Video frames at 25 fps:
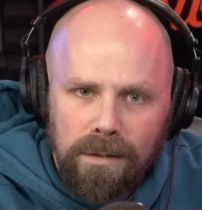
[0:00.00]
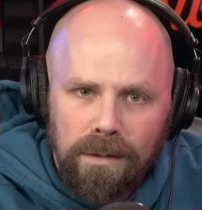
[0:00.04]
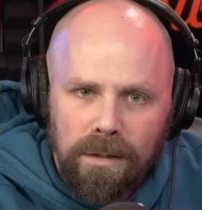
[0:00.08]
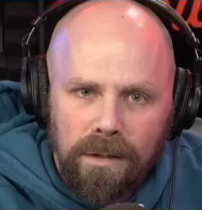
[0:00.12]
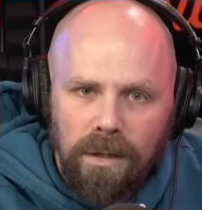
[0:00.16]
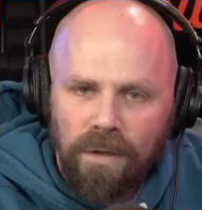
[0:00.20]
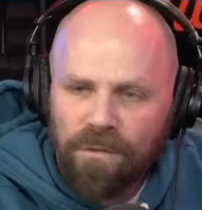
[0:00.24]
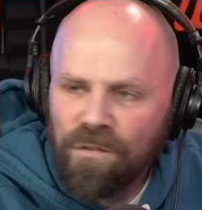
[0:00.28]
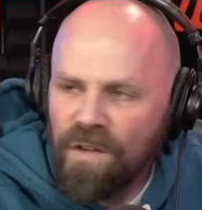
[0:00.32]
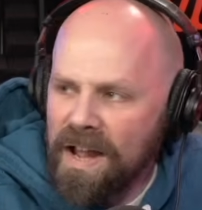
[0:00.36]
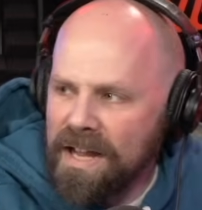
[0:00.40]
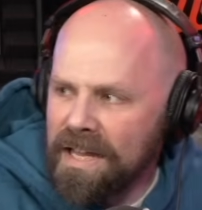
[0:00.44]

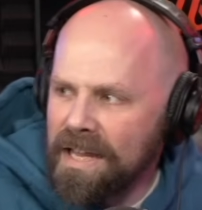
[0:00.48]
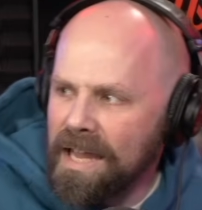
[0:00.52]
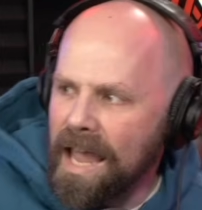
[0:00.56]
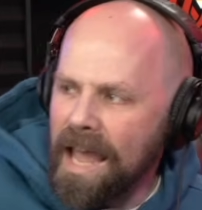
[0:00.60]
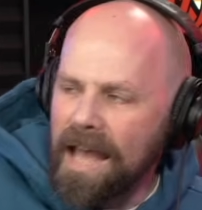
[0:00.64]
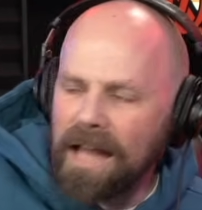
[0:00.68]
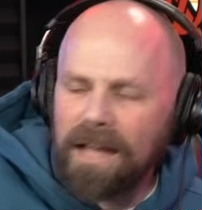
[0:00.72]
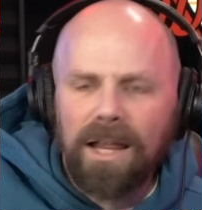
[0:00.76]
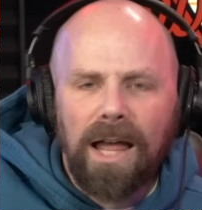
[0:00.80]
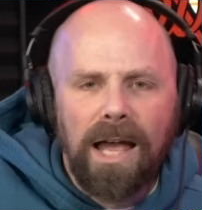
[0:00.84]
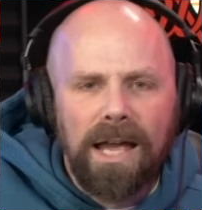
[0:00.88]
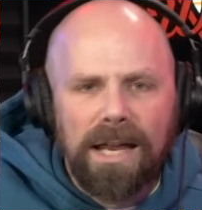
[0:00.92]
The fact
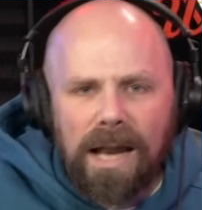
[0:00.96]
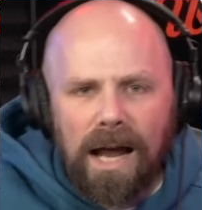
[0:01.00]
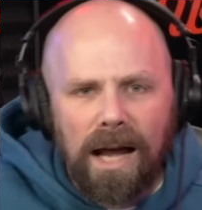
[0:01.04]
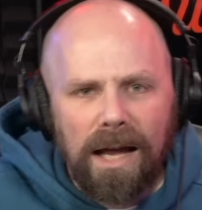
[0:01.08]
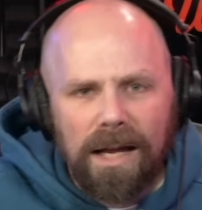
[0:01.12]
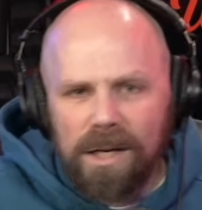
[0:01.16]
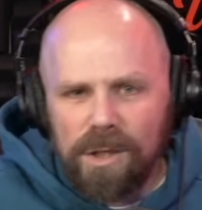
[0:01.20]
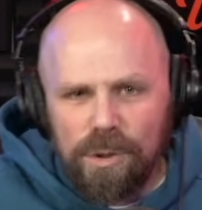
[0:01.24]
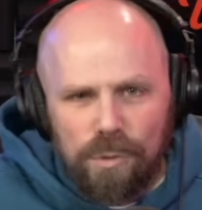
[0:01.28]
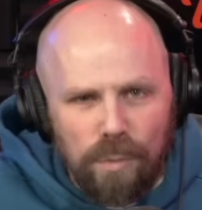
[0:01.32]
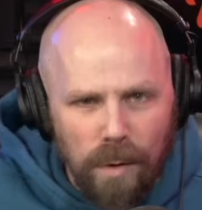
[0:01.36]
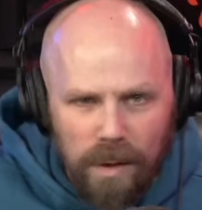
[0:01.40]
that LA Knight
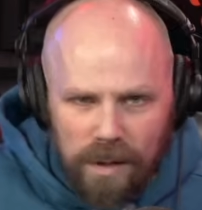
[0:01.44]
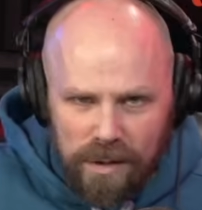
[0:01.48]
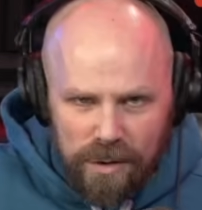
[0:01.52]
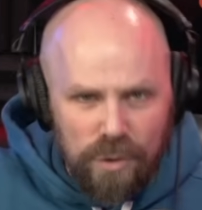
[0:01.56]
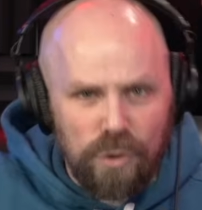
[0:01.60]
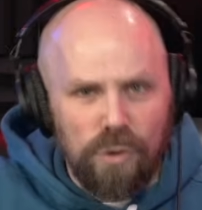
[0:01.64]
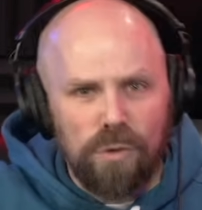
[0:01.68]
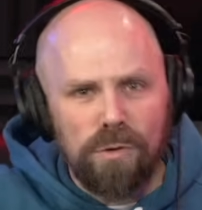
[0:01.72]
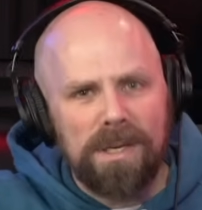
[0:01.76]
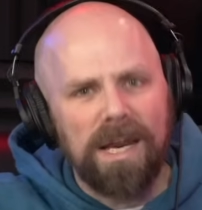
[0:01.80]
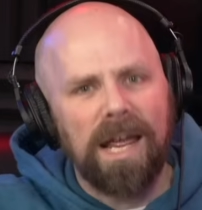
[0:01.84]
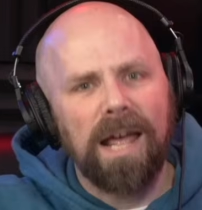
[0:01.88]
has worked
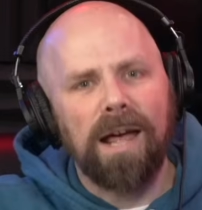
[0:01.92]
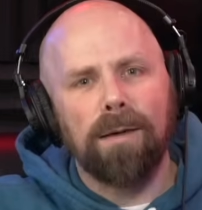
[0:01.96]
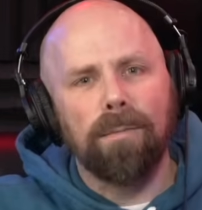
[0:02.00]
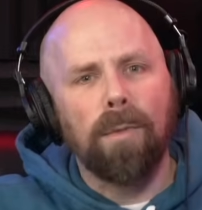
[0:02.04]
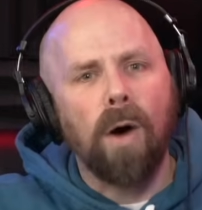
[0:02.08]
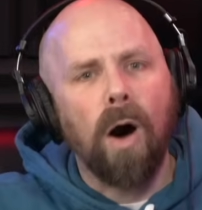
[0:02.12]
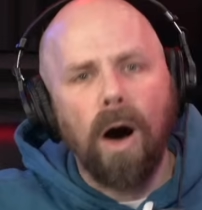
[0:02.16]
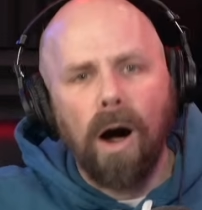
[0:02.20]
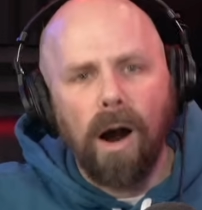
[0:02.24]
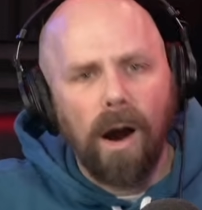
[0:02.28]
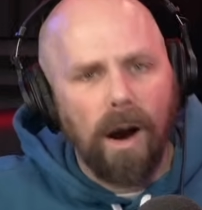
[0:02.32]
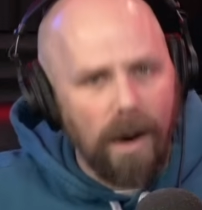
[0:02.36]
too damn
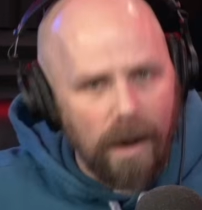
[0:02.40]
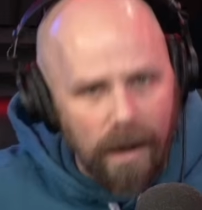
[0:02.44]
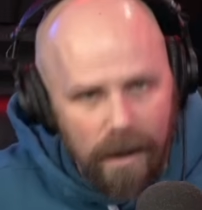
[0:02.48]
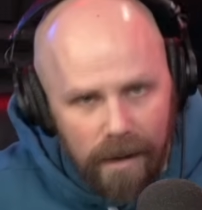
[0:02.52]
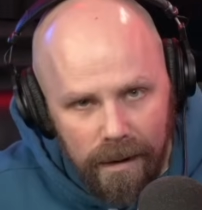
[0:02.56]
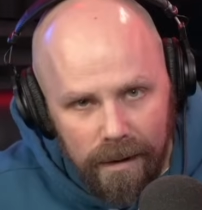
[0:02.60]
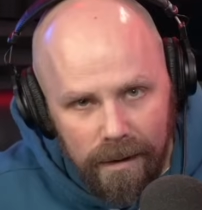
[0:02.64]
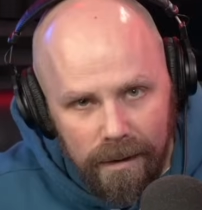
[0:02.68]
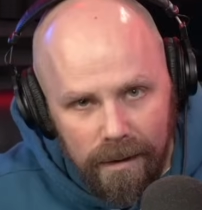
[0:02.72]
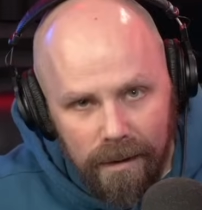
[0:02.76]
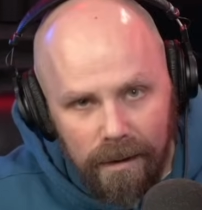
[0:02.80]
hard